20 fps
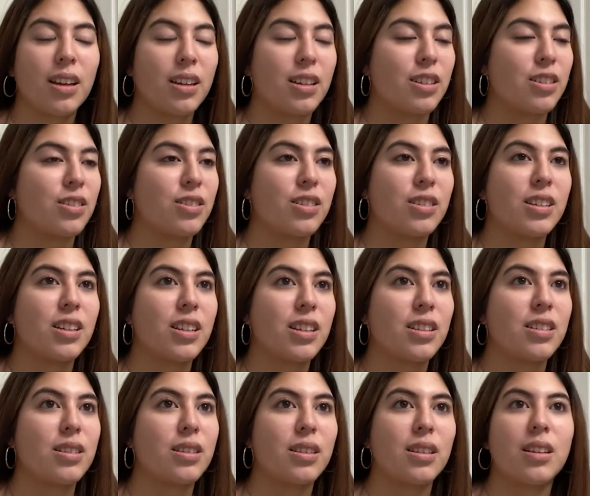
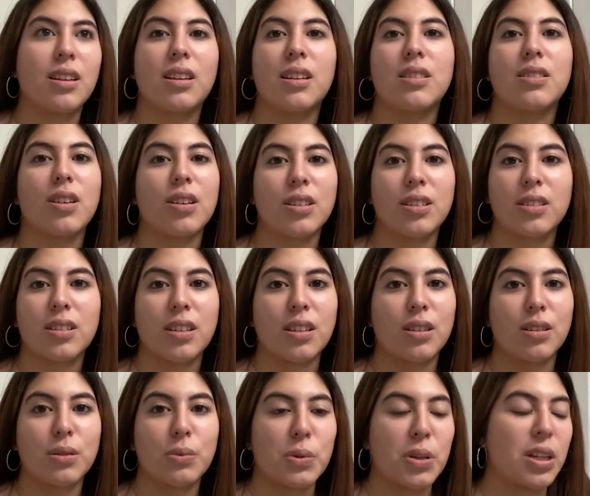He's honestly
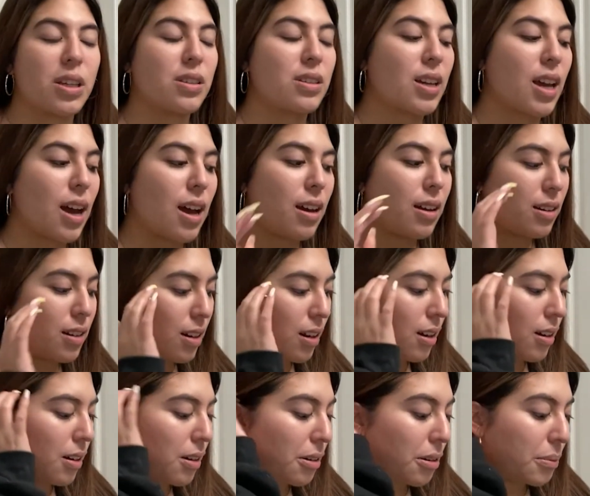the sweetest cat.
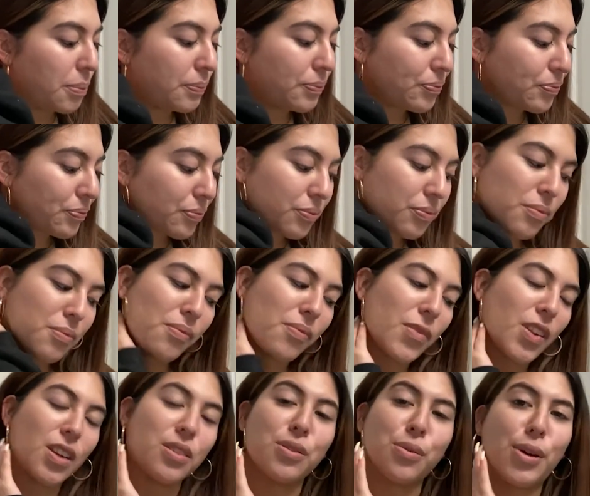
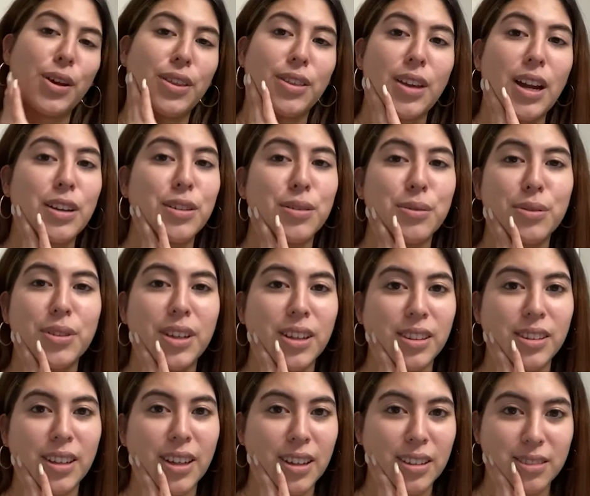So I do
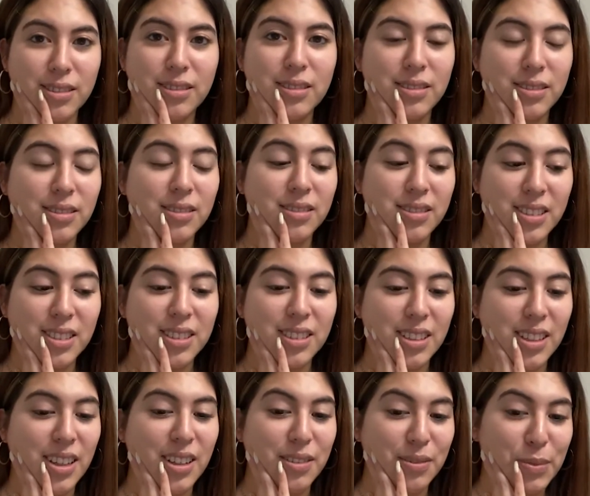think that
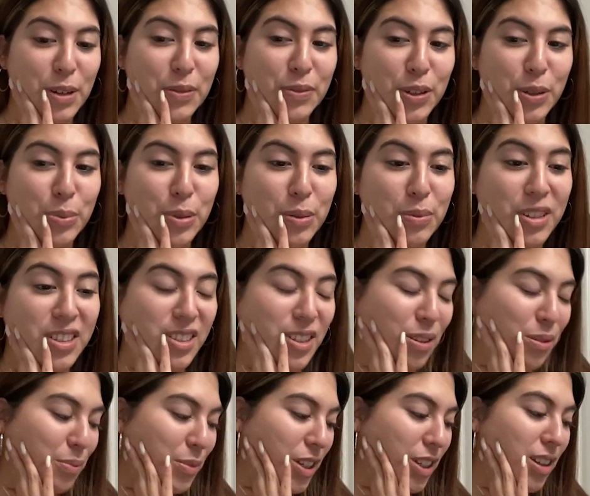my fur babies
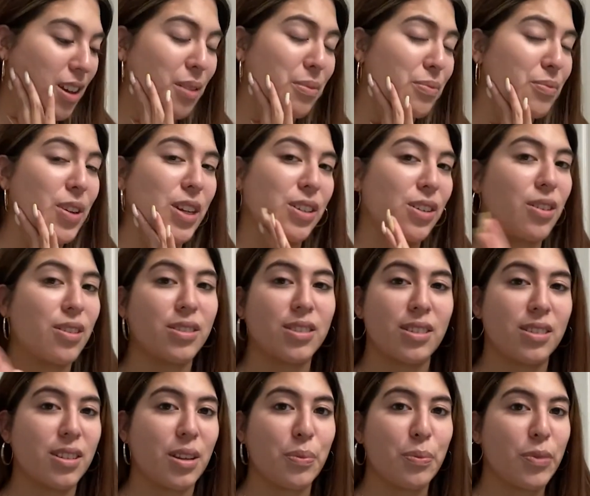help me a lot. My dog's
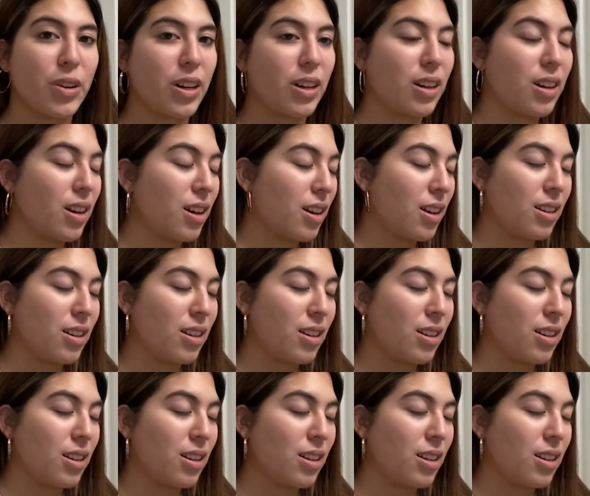the same way.